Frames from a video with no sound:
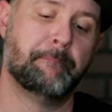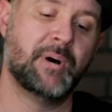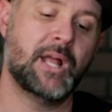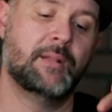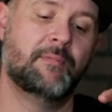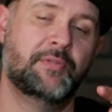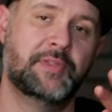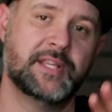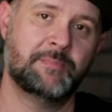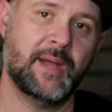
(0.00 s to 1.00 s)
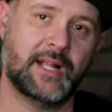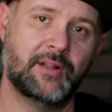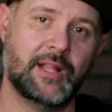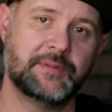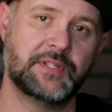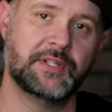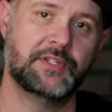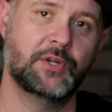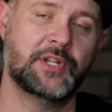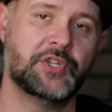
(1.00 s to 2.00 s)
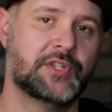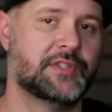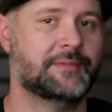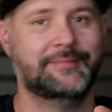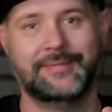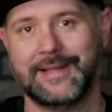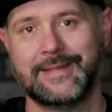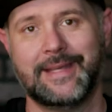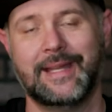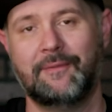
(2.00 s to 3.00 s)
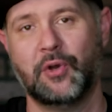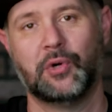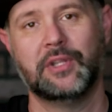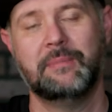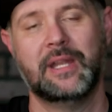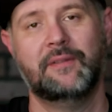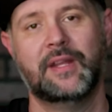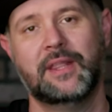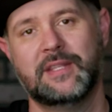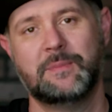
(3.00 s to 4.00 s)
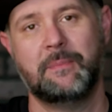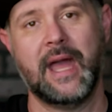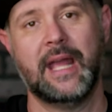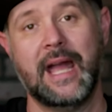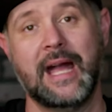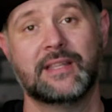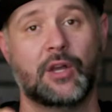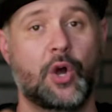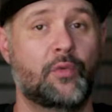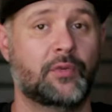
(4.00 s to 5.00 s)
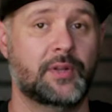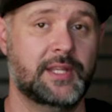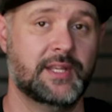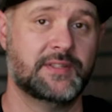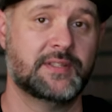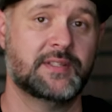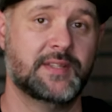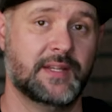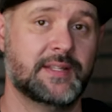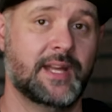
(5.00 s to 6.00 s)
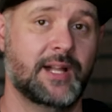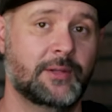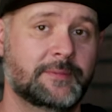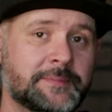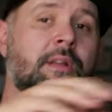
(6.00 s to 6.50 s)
But this bag collapses to 2 inches. That's kind of the only benefit this bag has over this 6L.